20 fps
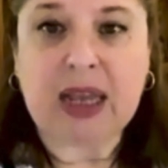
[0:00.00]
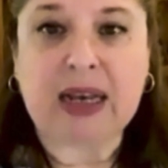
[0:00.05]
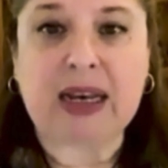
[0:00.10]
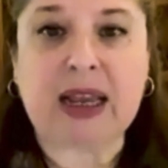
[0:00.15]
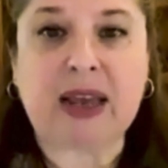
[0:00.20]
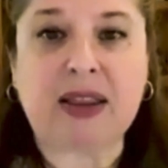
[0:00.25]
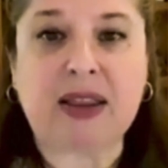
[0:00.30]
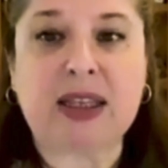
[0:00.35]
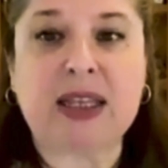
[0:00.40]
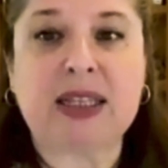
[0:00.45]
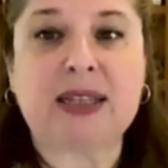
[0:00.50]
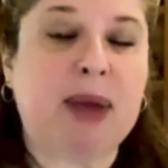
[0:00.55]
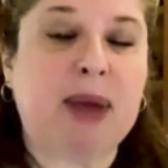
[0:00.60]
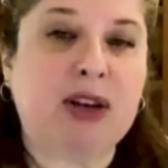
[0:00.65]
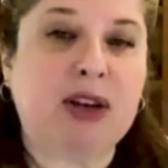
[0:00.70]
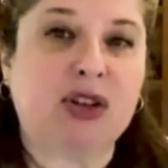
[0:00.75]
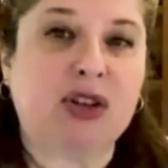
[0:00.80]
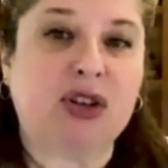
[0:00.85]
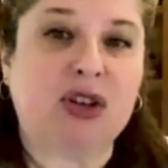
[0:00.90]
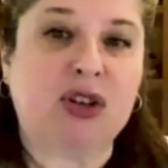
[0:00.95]
Now, this
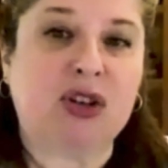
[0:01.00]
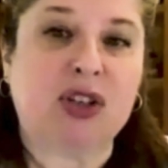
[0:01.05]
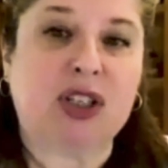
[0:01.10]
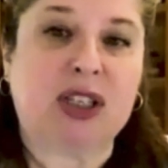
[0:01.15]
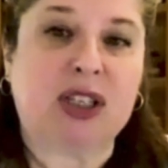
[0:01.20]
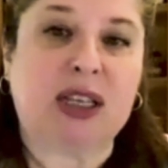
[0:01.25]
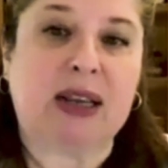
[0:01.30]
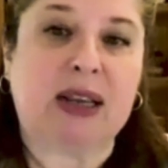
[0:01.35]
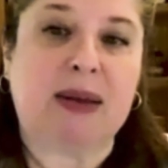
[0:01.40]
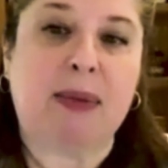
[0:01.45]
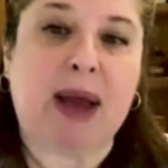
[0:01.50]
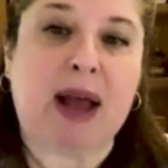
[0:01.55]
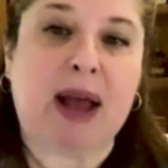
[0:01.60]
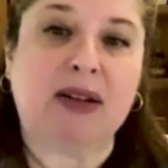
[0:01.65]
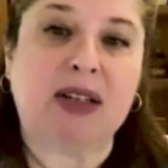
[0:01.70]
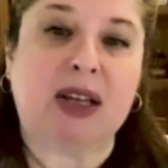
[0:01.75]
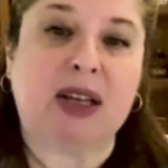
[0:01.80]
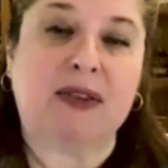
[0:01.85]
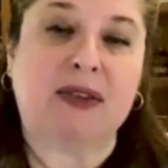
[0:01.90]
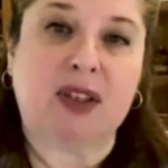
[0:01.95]
measures the
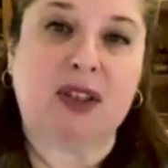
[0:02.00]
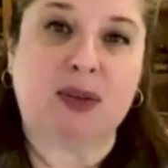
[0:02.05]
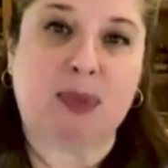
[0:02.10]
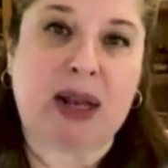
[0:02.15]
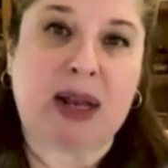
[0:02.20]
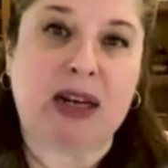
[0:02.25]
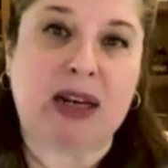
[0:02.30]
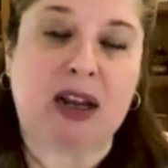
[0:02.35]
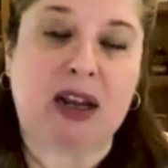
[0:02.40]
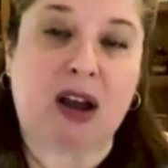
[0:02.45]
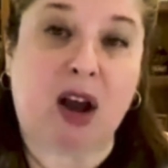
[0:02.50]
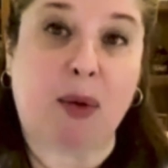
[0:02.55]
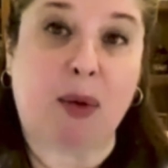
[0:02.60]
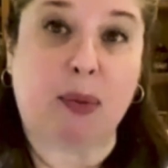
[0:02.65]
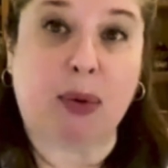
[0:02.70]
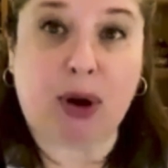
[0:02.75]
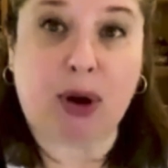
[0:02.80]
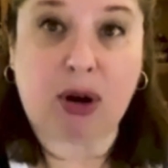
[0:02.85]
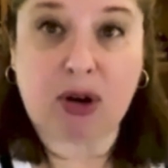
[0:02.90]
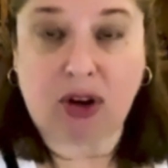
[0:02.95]
amount of spending on
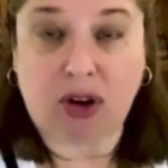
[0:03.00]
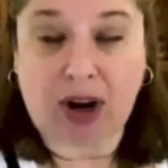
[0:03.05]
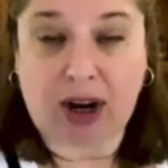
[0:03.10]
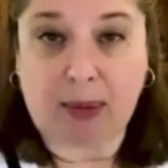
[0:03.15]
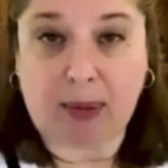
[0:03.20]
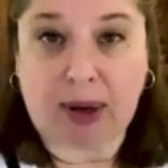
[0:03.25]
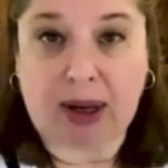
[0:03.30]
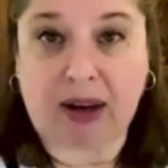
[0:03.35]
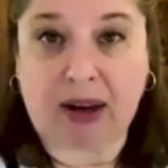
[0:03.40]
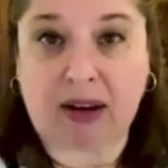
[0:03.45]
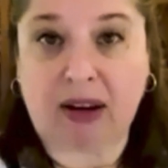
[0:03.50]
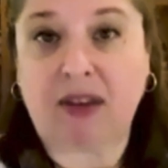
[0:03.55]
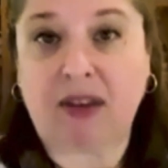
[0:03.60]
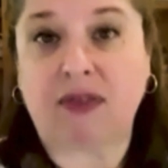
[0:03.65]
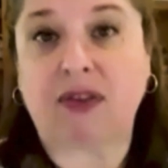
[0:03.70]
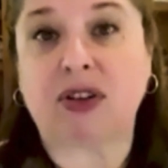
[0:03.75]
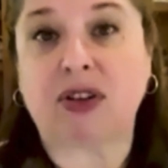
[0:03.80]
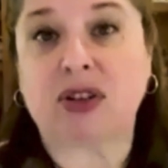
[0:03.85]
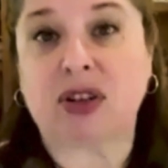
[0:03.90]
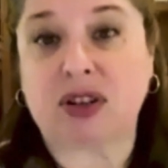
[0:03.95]
programming
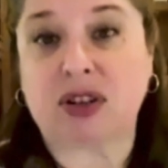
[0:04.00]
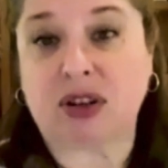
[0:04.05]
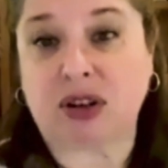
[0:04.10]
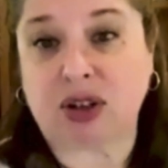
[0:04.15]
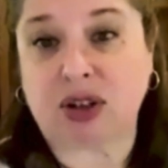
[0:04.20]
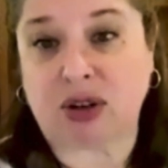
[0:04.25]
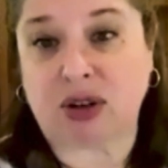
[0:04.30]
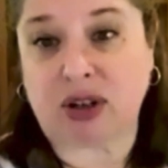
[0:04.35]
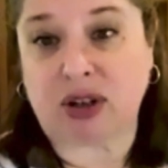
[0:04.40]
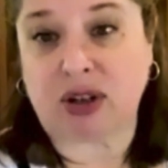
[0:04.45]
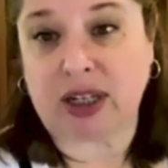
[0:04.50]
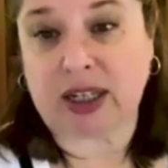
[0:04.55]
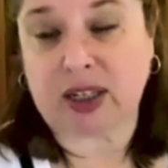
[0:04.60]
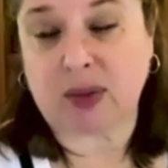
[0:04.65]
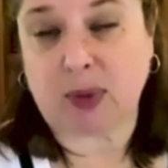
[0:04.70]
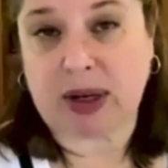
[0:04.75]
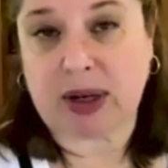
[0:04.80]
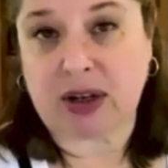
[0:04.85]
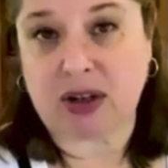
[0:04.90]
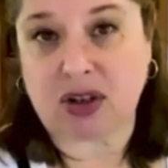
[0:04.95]
versus our total
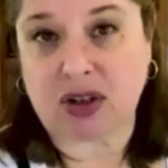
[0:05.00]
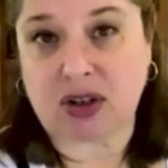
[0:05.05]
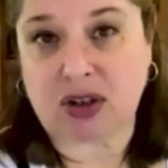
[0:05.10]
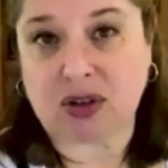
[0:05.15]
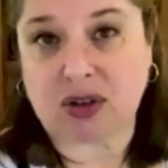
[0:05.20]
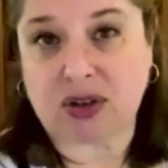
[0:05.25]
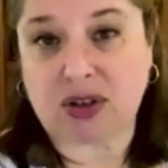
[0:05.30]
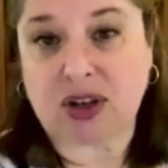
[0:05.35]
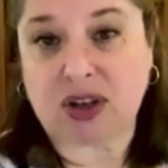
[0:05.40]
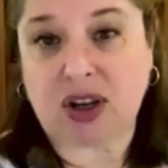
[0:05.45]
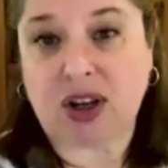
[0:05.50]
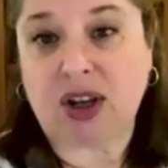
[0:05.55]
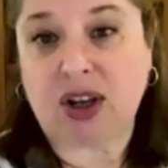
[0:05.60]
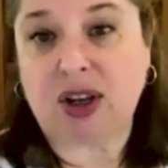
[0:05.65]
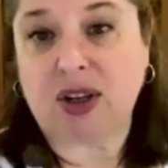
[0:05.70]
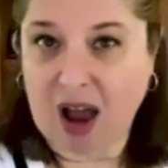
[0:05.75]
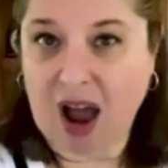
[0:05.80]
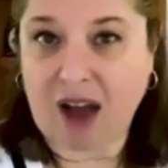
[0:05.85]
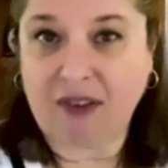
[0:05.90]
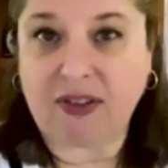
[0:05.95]
expenditures.
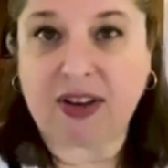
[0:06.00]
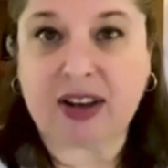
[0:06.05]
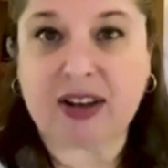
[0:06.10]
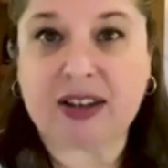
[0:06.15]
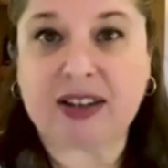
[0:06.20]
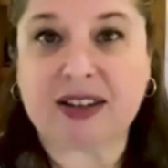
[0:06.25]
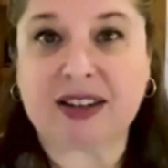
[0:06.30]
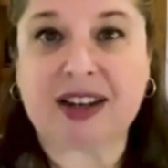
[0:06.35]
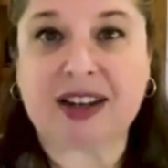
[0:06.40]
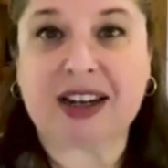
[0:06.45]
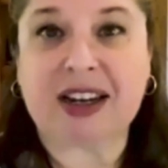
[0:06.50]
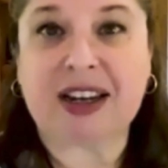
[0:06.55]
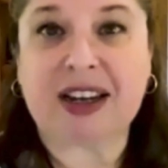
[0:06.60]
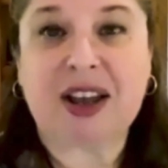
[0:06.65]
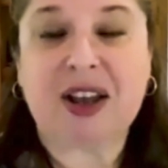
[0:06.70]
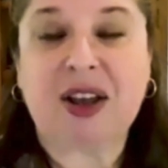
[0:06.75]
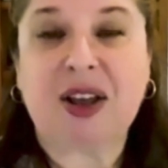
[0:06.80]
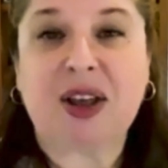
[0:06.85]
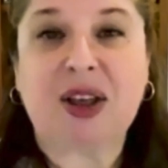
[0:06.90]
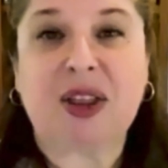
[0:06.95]
Obviously,
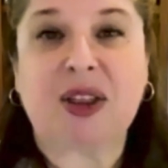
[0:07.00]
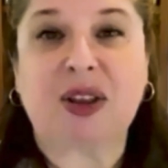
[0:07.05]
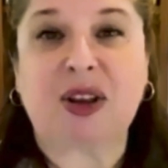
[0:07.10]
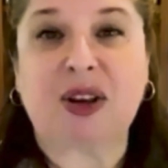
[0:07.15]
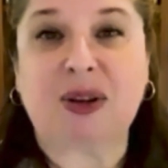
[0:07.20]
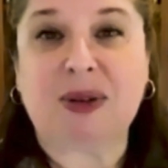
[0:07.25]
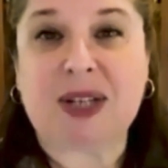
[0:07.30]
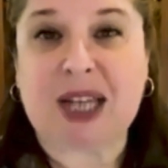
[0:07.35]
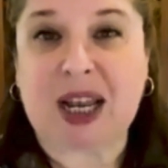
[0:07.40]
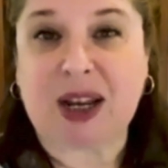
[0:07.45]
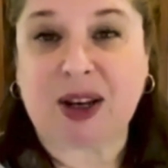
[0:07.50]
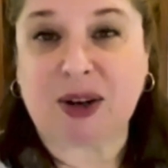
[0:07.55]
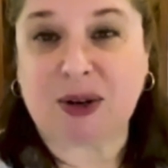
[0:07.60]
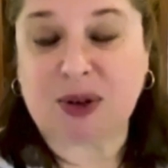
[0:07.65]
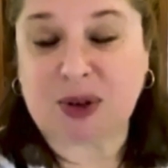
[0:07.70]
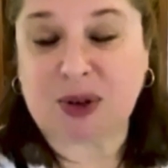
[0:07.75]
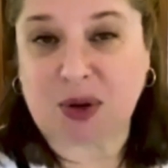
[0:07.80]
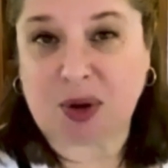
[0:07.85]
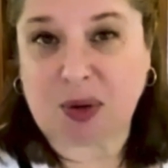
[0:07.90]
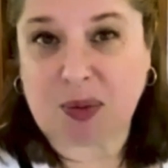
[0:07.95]
you take your
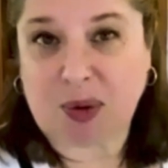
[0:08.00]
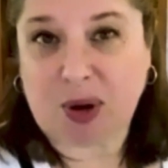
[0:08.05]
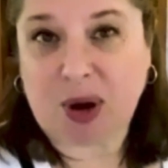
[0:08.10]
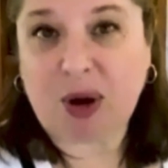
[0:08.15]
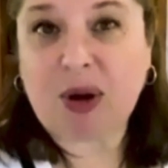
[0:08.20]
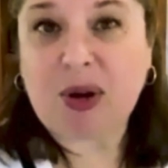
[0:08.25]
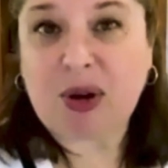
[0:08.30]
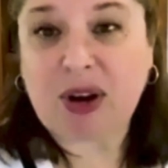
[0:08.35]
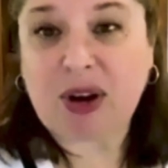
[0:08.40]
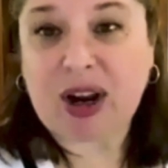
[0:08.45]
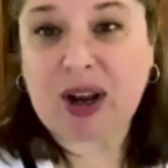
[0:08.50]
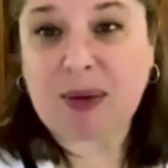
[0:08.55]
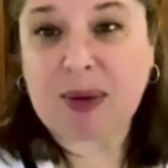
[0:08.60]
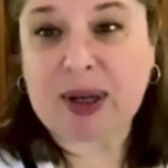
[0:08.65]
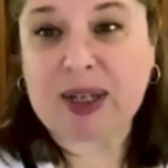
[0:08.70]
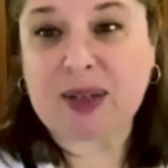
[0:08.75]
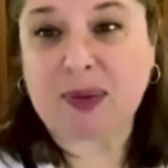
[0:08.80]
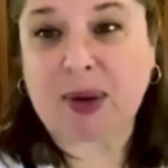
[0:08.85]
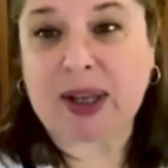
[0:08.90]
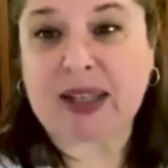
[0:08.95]
total program
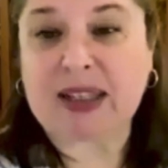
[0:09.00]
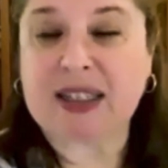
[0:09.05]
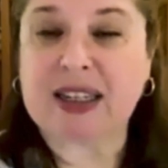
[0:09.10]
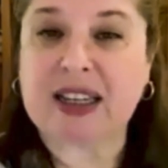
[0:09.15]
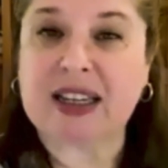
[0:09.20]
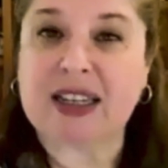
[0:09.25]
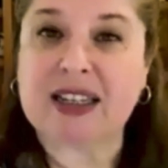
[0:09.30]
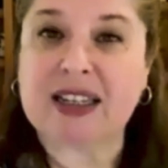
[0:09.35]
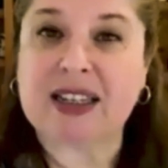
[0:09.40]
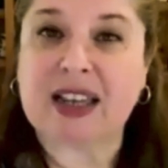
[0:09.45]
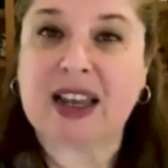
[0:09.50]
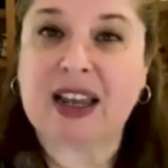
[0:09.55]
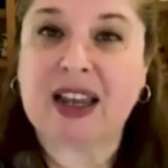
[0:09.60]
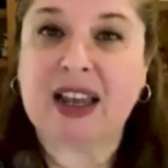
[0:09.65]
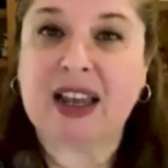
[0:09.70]
expenses